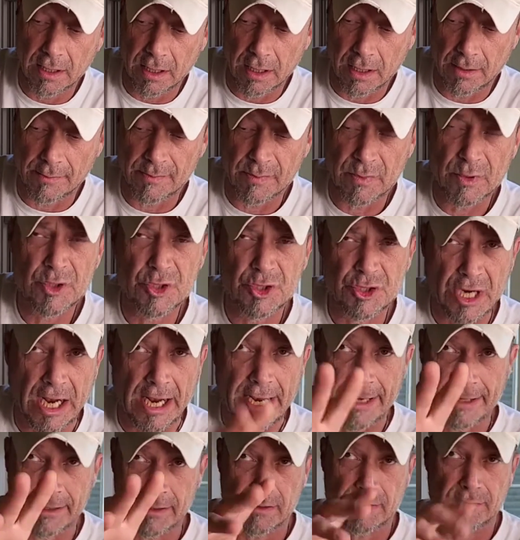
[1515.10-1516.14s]
um,
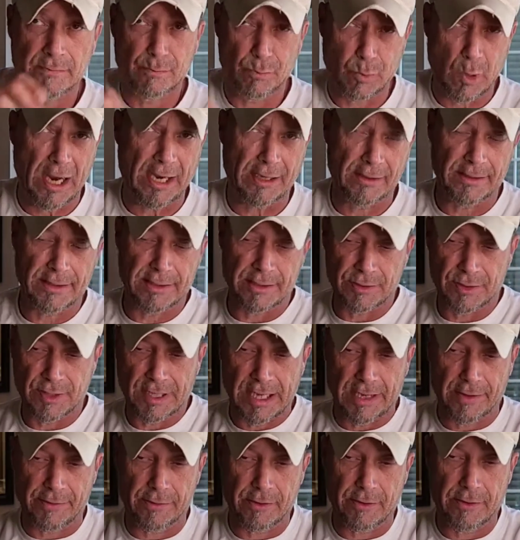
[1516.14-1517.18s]
shine brightly
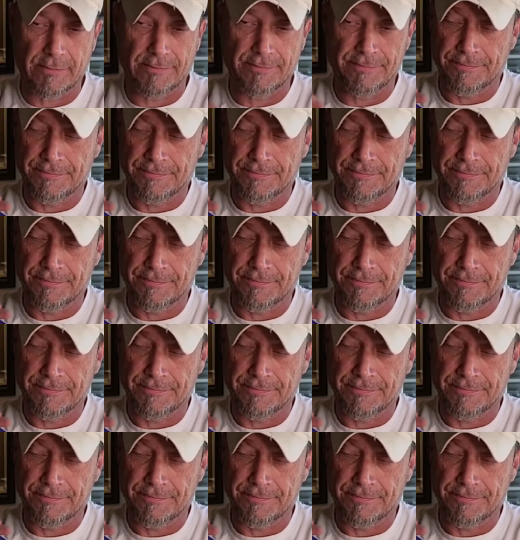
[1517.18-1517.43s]
together